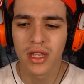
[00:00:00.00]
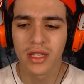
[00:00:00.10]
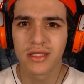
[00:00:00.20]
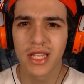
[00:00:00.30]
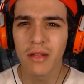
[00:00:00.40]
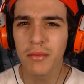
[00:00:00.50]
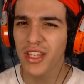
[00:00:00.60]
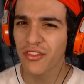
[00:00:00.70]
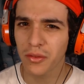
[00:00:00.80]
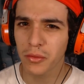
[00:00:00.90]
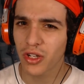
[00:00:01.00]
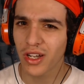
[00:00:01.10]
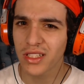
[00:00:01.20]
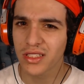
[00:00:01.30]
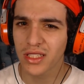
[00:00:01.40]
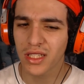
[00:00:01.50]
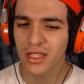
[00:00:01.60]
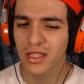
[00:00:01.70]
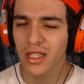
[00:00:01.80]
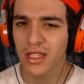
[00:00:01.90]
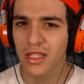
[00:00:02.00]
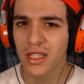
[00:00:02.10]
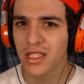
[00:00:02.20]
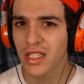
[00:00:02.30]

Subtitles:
and tell me if I'm crazy in thinking that